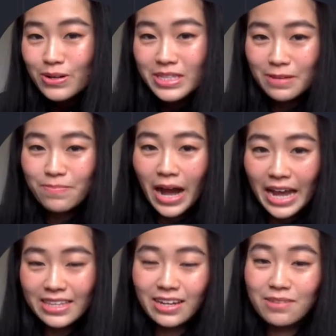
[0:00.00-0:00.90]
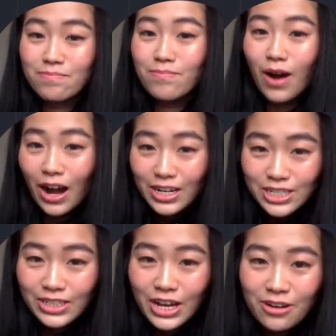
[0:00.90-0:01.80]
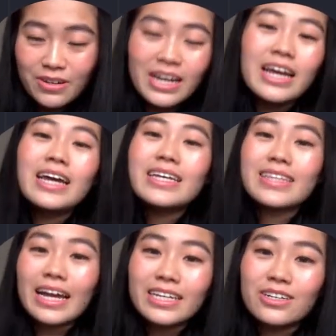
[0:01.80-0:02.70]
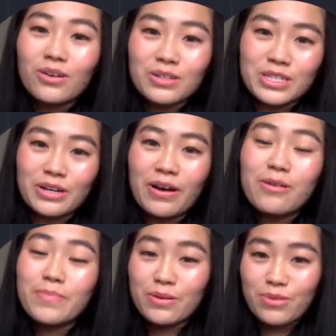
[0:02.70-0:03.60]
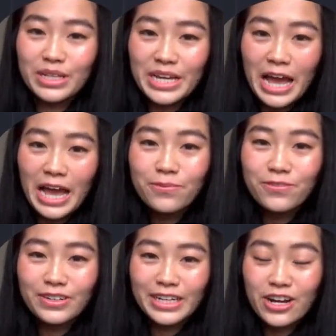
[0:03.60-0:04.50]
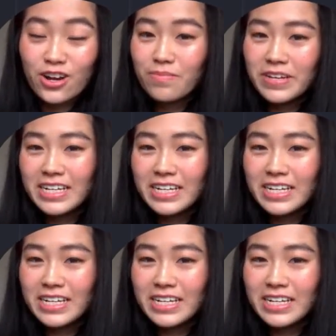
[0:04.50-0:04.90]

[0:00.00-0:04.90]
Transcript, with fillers: the Python modulo? That can also be really helpful here because it